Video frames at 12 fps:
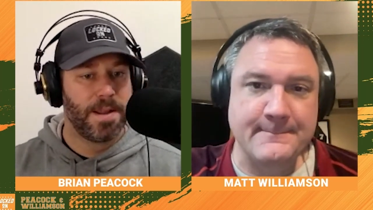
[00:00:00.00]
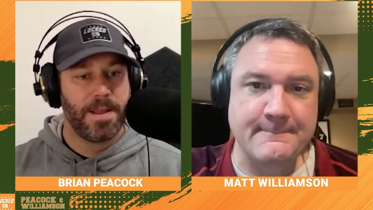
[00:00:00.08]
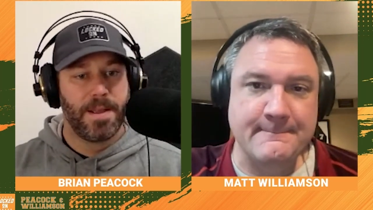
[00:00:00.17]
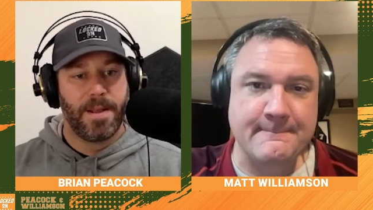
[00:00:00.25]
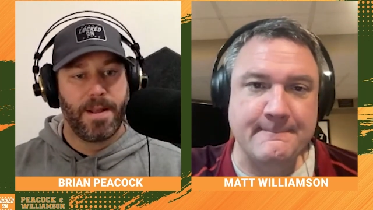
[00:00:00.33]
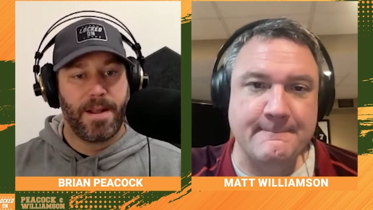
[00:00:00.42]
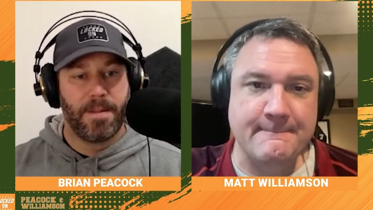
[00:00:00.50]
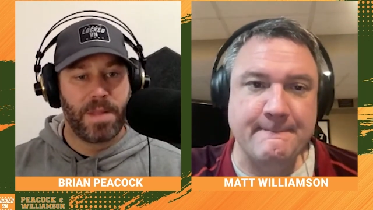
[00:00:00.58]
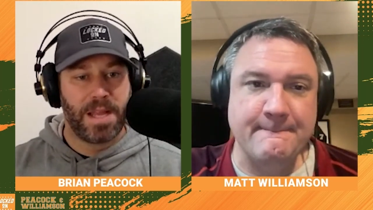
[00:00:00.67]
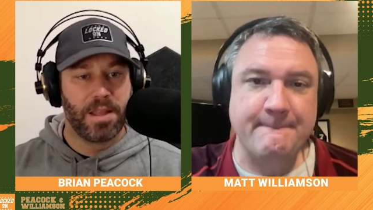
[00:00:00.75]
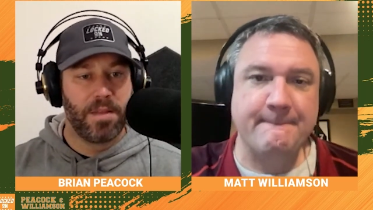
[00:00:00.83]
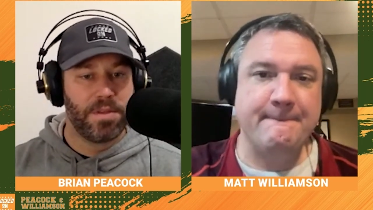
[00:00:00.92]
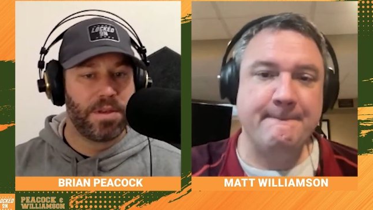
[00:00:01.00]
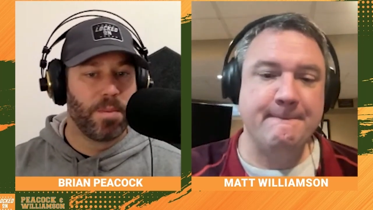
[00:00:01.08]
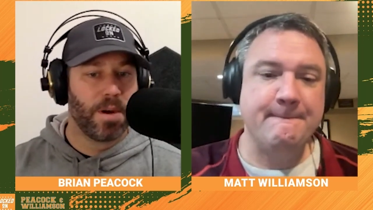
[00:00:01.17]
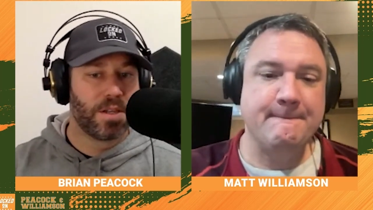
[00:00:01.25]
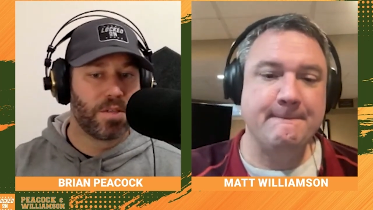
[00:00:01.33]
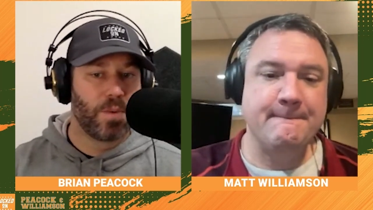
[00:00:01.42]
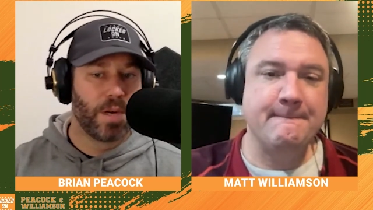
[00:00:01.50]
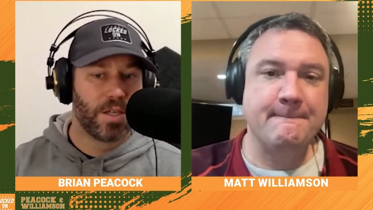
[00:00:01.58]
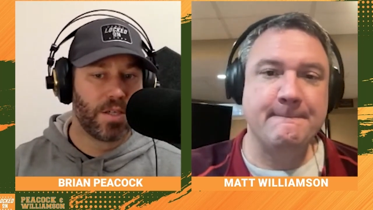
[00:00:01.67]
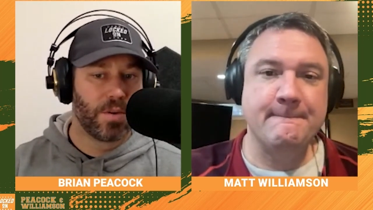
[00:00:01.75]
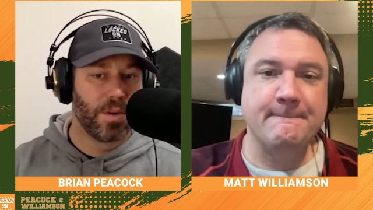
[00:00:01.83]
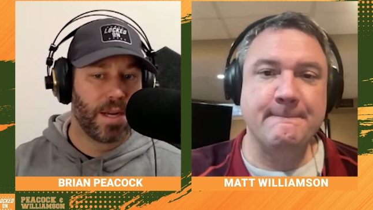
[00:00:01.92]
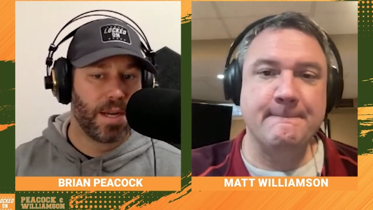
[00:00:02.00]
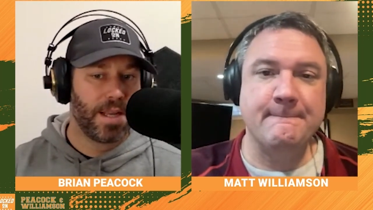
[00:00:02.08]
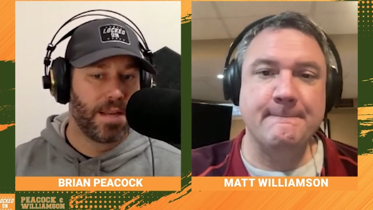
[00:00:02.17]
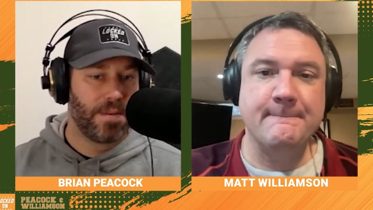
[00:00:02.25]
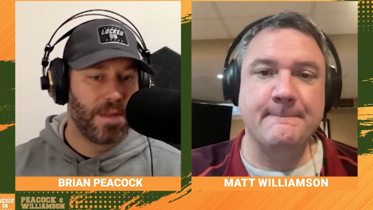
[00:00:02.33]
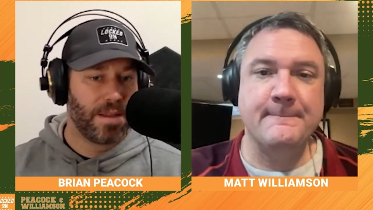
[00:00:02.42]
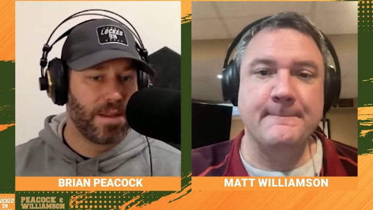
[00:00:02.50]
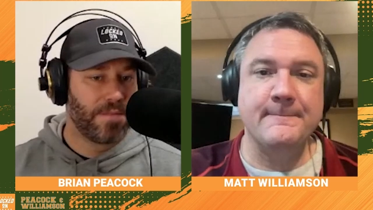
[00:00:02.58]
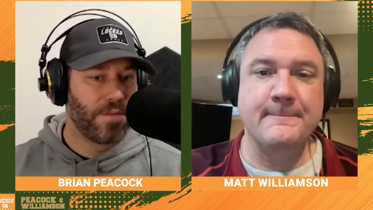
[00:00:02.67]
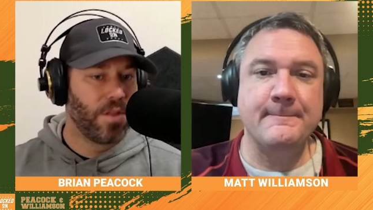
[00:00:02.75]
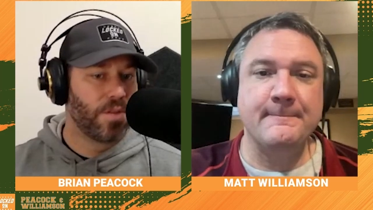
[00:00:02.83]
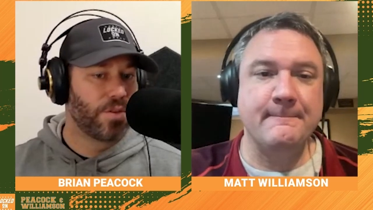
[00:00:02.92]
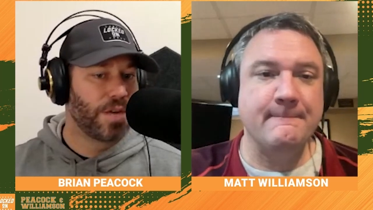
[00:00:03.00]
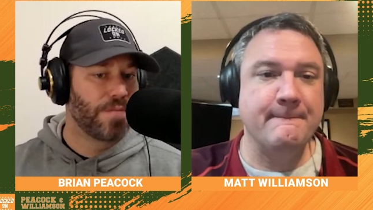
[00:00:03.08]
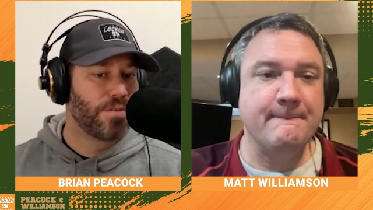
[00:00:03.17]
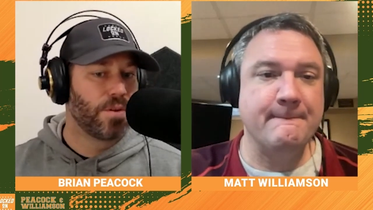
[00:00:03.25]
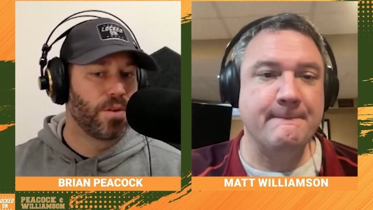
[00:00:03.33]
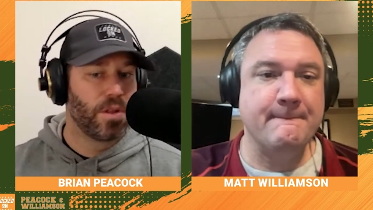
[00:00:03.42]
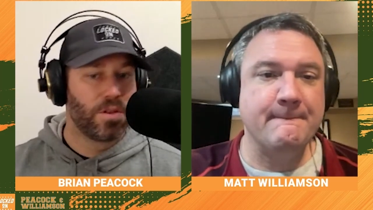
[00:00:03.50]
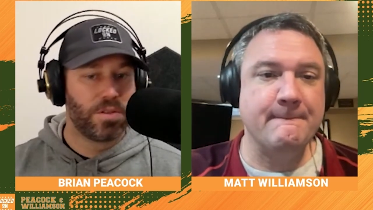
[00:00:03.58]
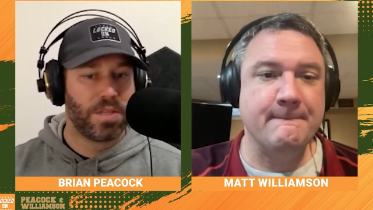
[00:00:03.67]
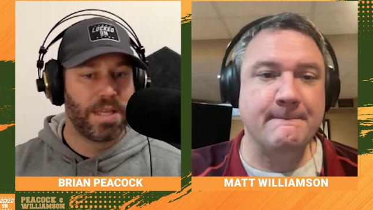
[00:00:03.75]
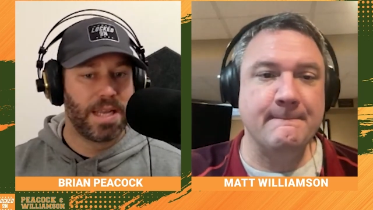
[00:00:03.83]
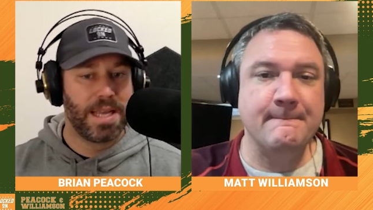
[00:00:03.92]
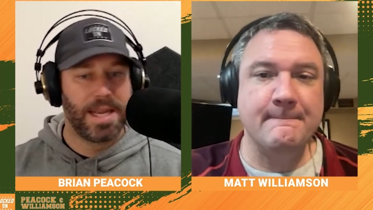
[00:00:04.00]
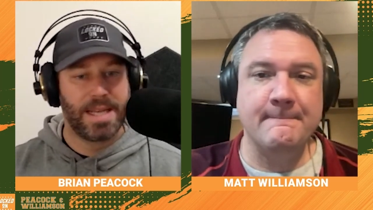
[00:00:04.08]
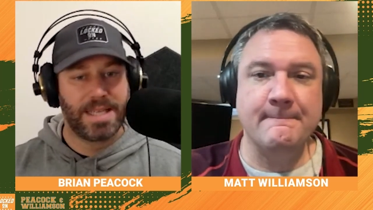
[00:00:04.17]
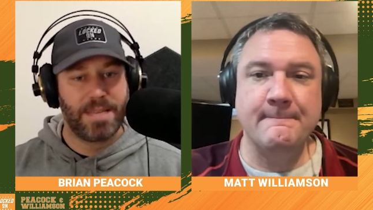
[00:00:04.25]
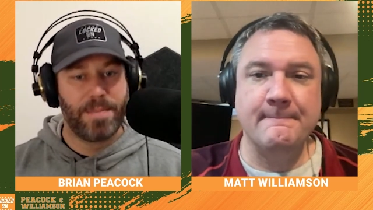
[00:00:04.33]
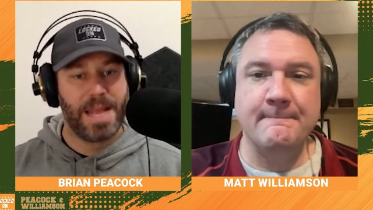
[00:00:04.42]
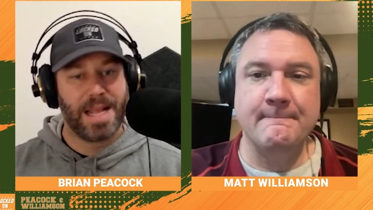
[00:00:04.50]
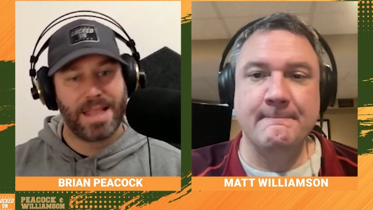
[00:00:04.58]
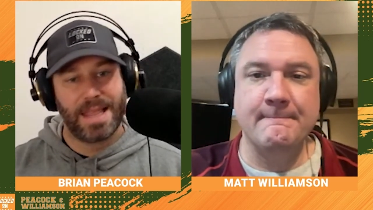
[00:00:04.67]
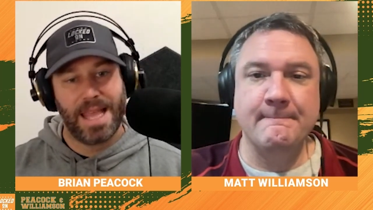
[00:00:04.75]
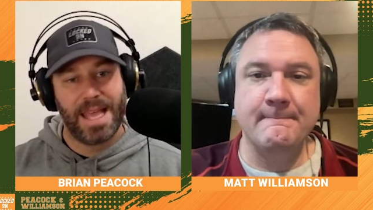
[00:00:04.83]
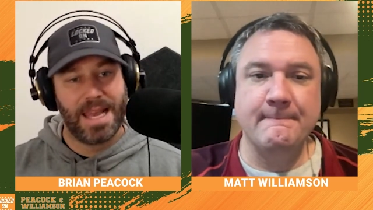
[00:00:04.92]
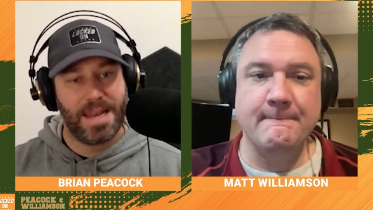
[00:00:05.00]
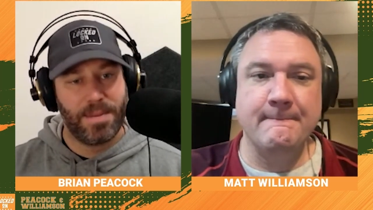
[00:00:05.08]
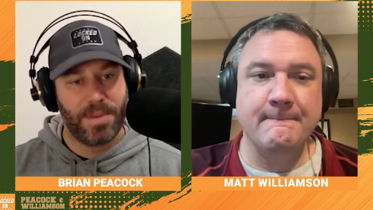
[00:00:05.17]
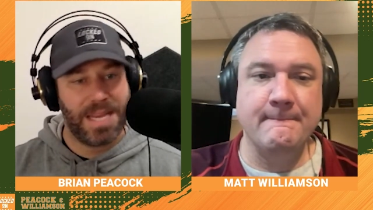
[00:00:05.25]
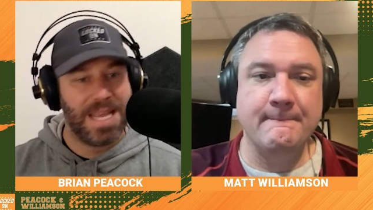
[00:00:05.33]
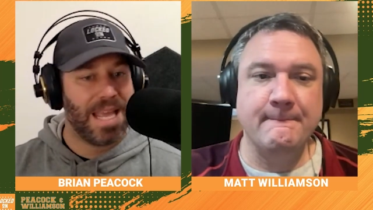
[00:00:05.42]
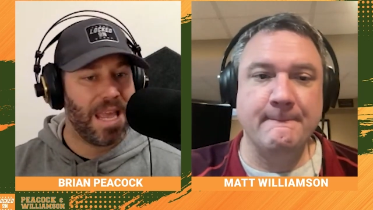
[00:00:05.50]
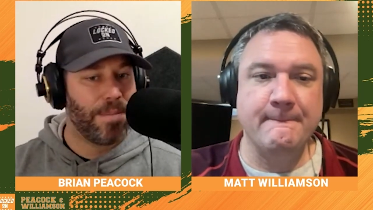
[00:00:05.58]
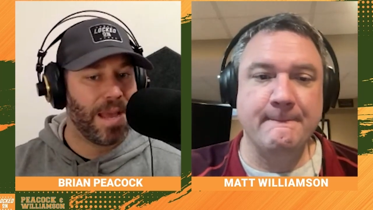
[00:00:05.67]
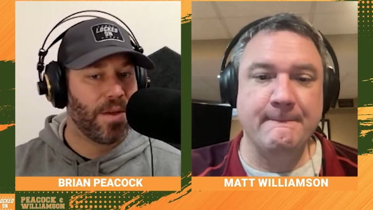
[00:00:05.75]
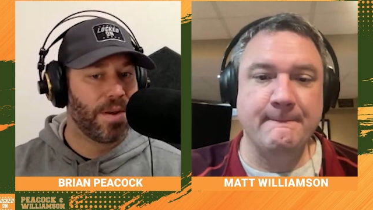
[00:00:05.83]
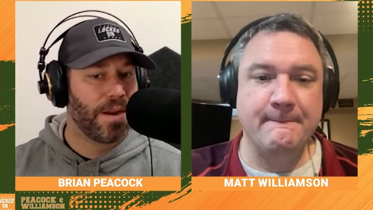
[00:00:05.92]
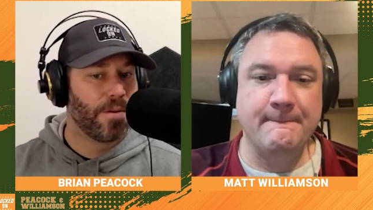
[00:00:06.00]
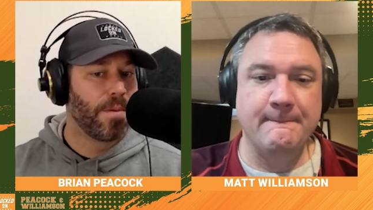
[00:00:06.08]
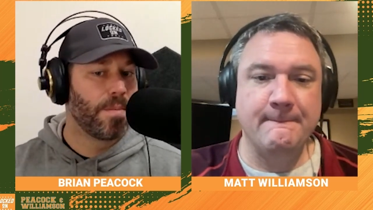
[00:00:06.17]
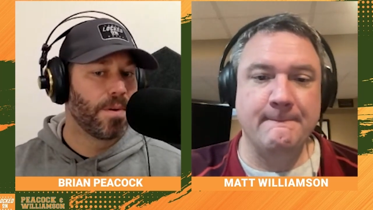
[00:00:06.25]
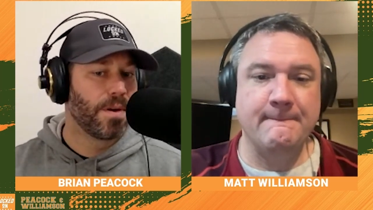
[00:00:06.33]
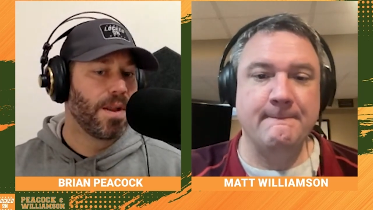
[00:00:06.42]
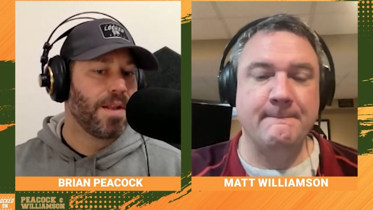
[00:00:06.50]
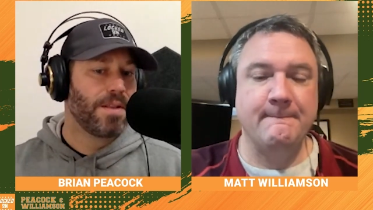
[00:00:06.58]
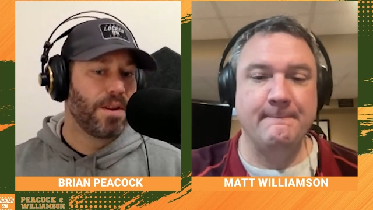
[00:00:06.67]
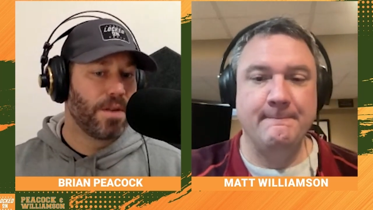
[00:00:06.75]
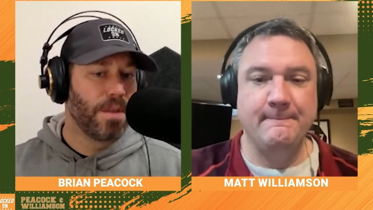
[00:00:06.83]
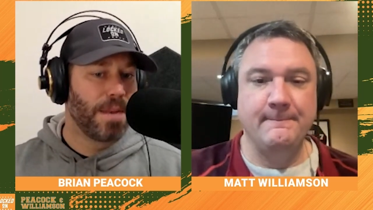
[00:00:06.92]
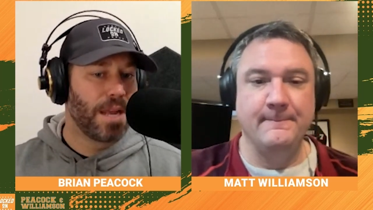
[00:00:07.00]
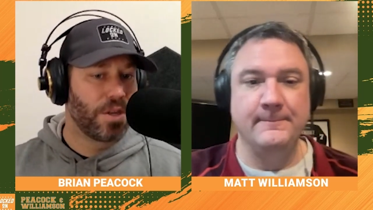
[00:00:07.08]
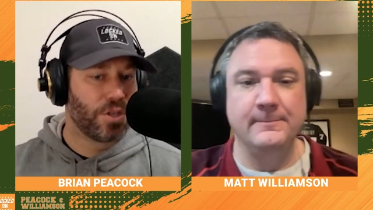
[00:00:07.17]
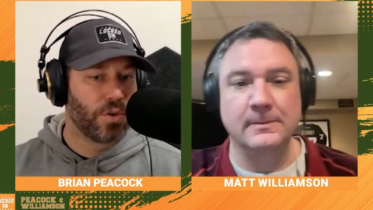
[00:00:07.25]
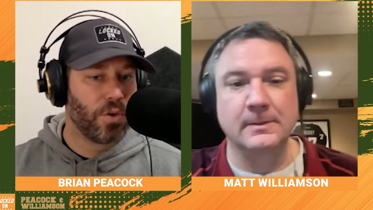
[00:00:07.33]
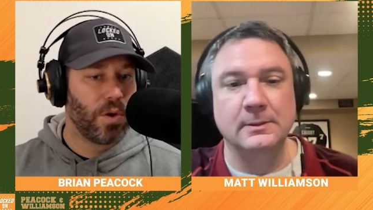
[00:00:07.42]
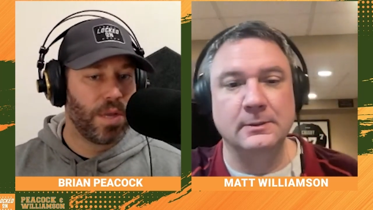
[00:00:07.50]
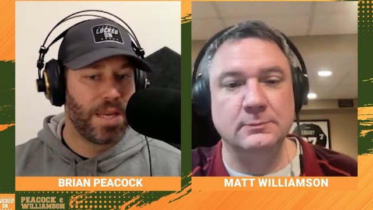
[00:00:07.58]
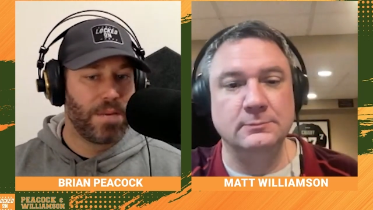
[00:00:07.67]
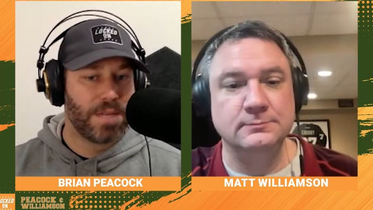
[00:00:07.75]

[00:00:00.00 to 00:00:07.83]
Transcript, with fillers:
Speaker 1: And um, I love the Demarcus Ware story, and, and I, I followed the draft so closely, and, and I did back then when he came out, and I remember you know coming out of Troy, and he